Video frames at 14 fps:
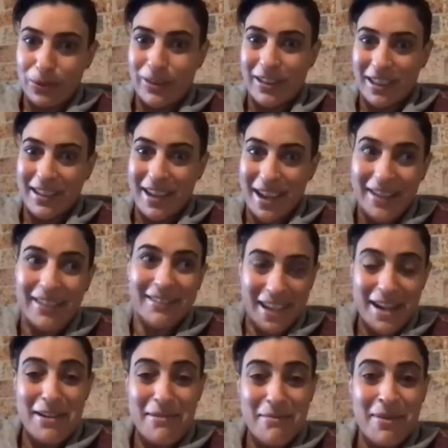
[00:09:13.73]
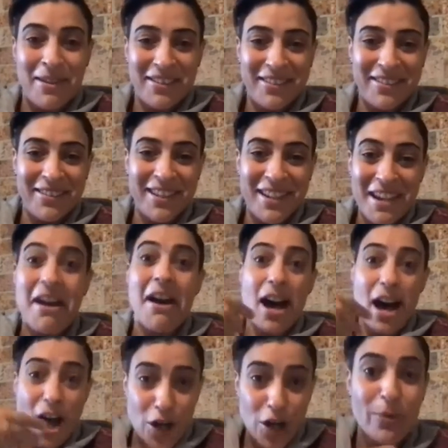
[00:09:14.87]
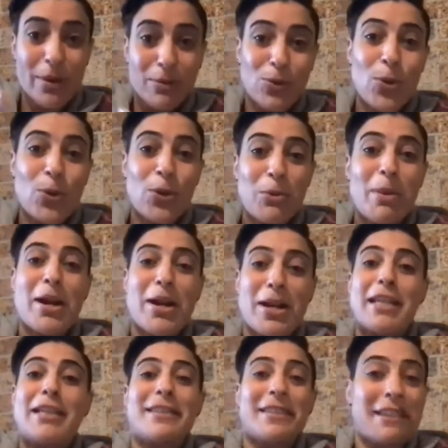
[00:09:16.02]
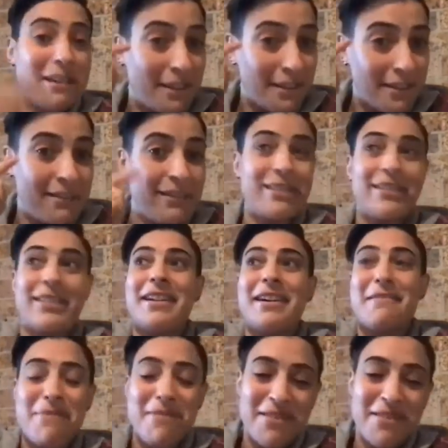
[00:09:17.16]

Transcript: It's like, yeah, I am. I know what I'm talking about, kids, so listen up.